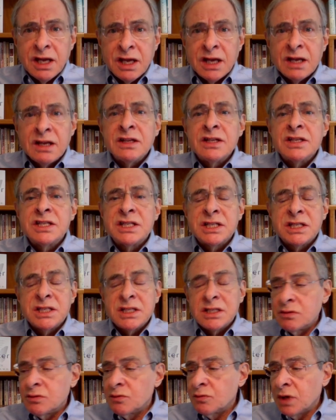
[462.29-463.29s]
and can
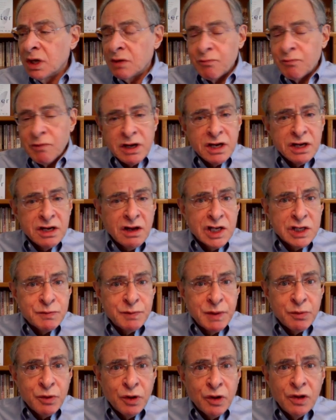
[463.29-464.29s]
recognize
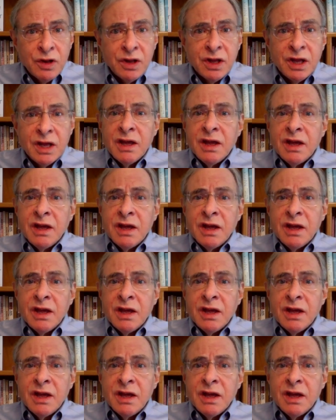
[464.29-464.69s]
people,